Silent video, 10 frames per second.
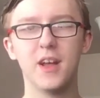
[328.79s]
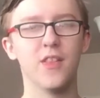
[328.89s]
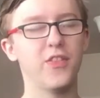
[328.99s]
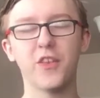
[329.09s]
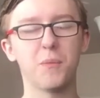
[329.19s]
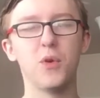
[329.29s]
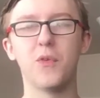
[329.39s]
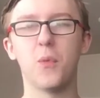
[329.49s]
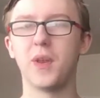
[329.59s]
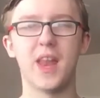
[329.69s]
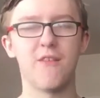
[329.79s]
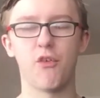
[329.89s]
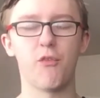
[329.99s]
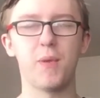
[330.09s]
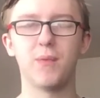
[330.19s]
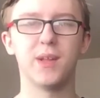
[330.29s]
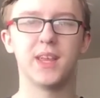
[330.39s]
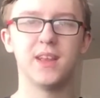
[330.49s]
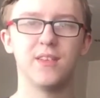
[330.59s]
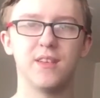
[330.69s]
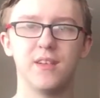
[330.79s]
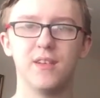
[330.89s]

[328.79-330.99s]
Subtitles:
this movie would never have been released.